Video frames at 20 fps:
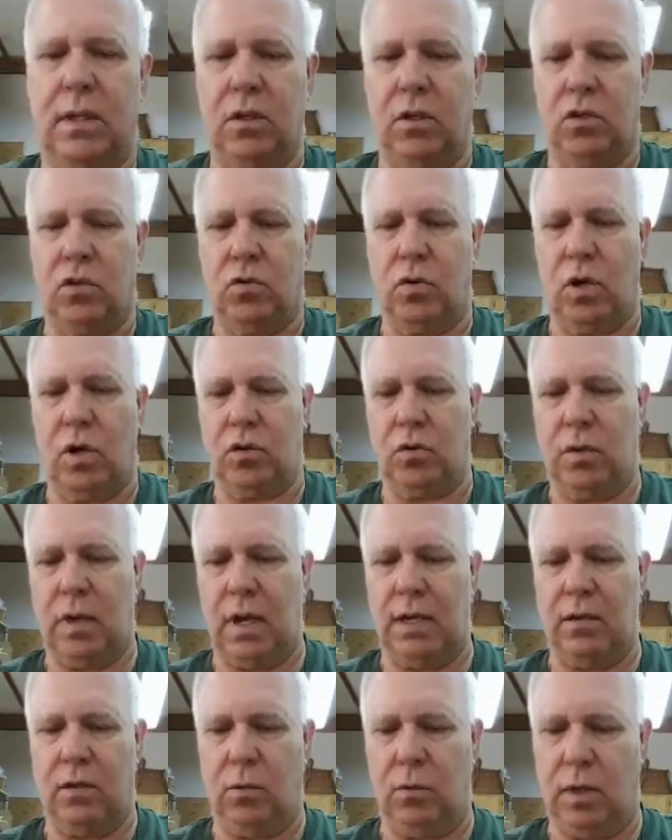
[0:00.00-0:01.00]
get this truss
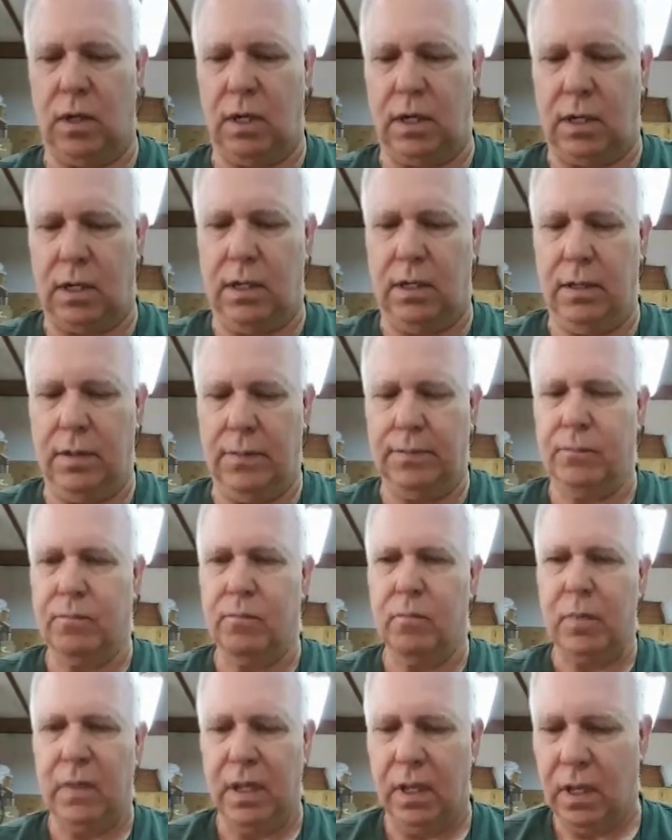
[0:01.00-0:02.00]
rod to work.
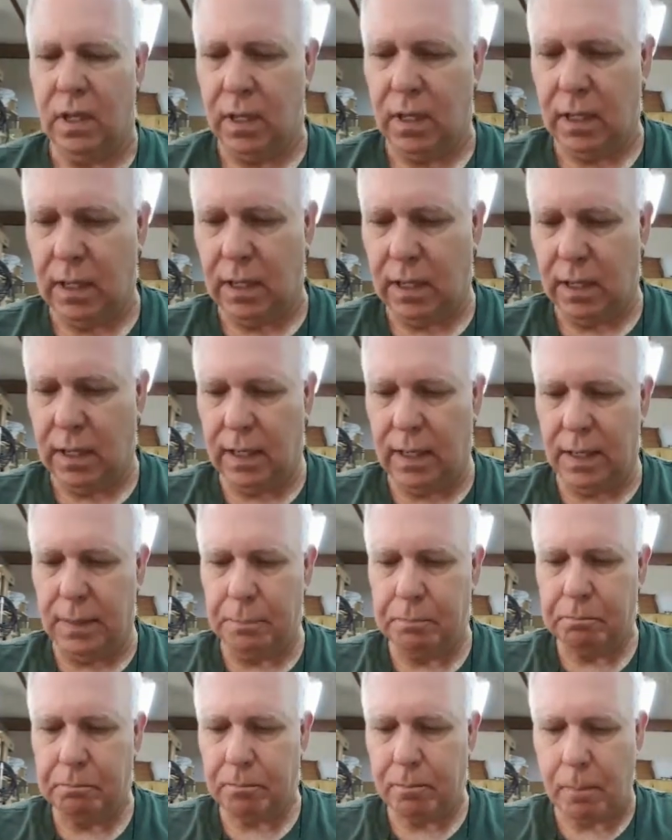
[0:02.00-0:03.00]

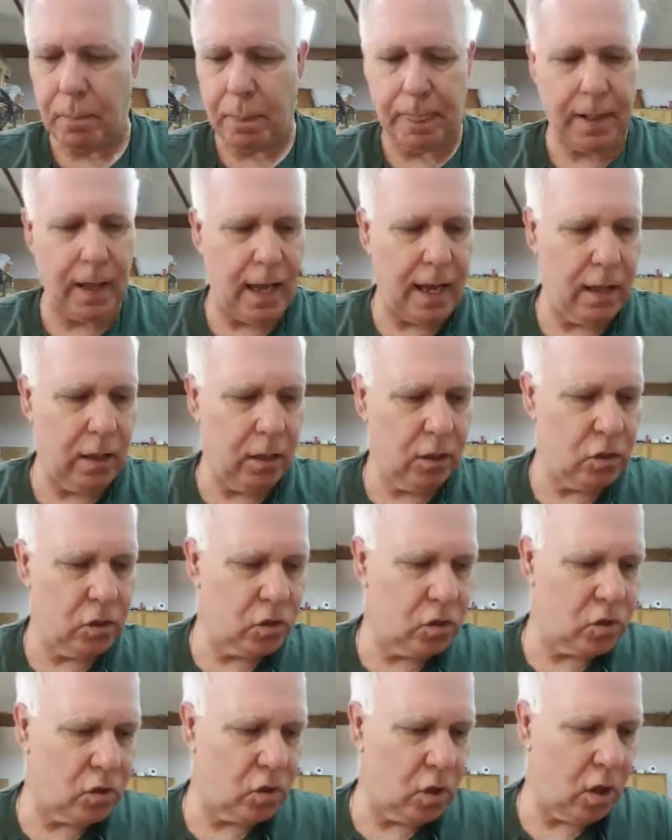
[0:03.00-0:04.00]
Um, I'll
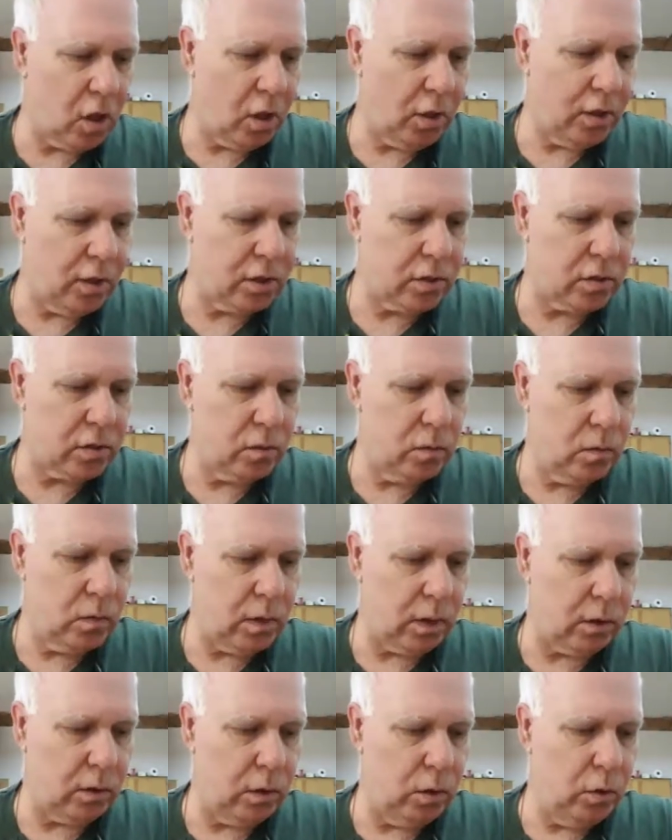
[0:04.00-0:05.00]
install this,
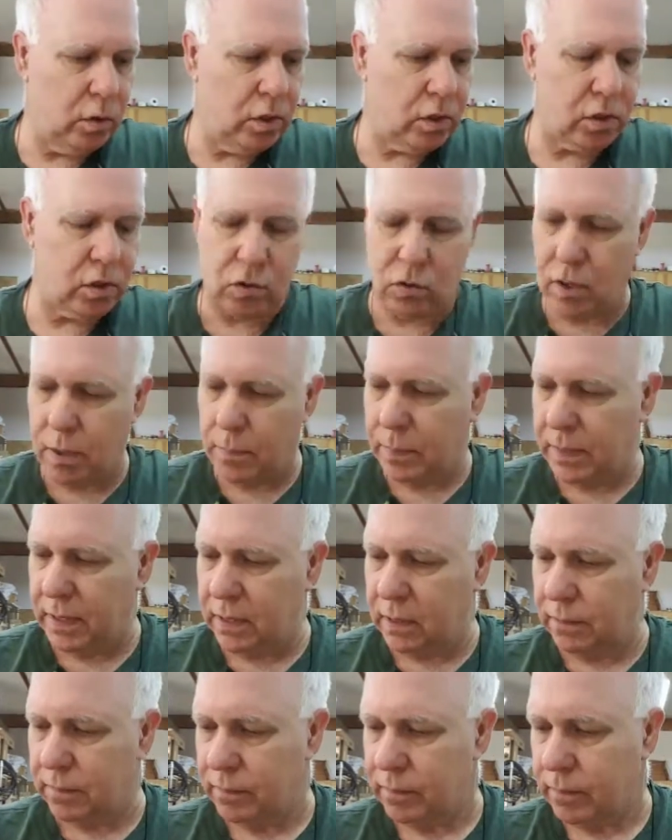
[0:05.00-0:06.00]
I'll glue this strip
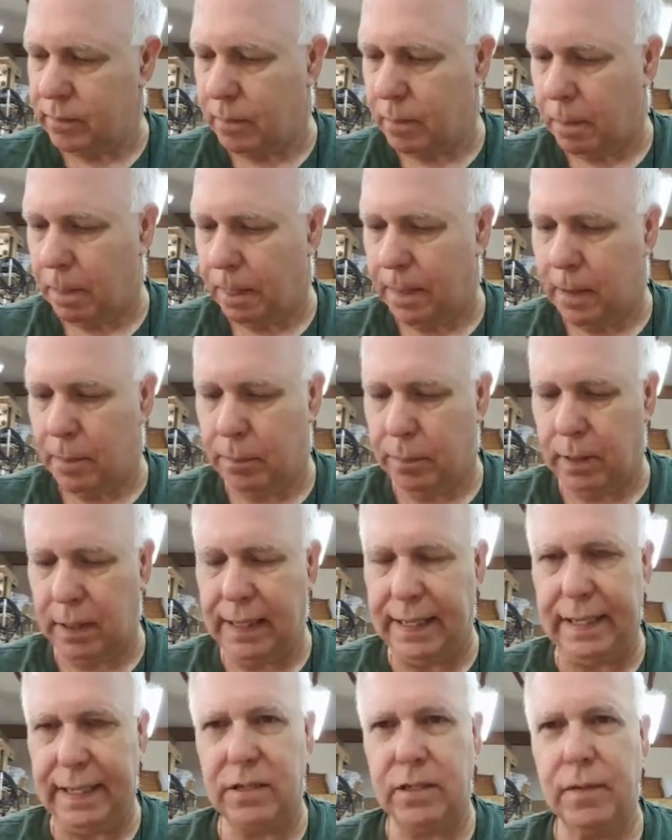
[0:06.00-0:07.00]
in
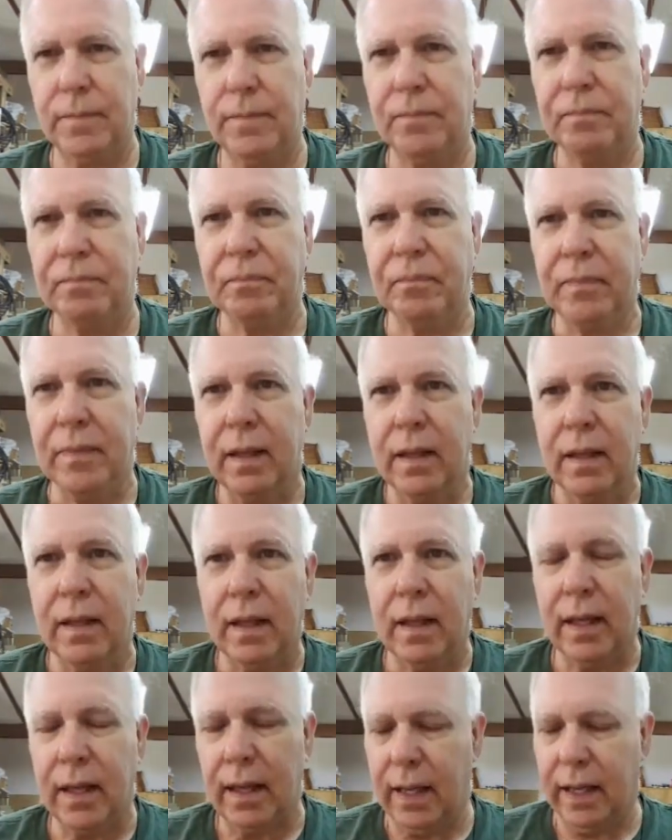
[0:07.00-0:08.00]
place
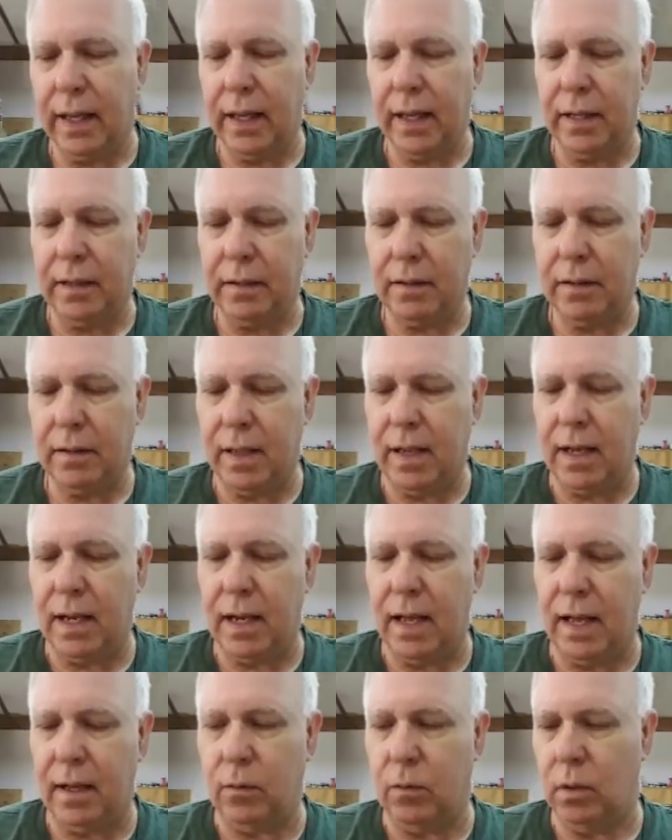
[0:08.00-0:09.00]
and
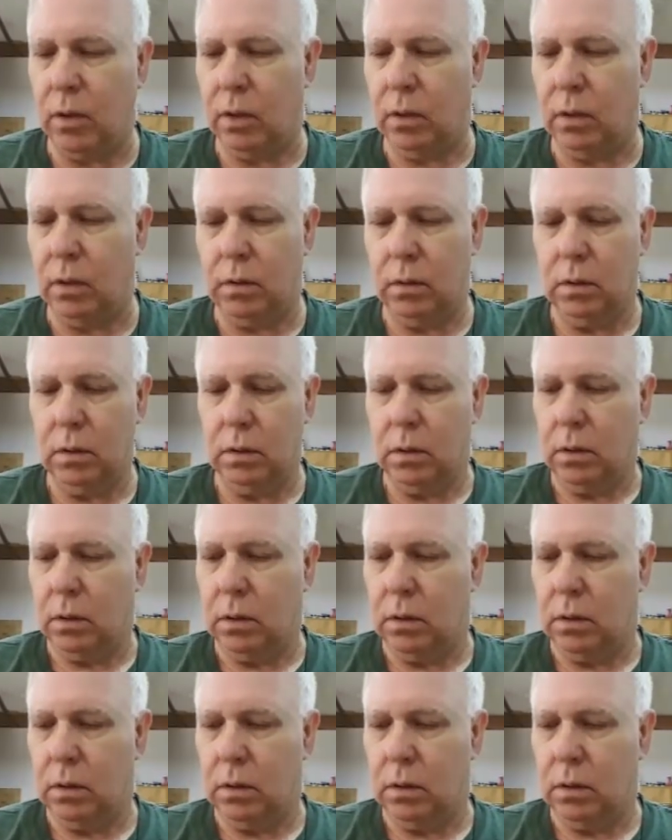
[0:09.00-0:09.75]
then I will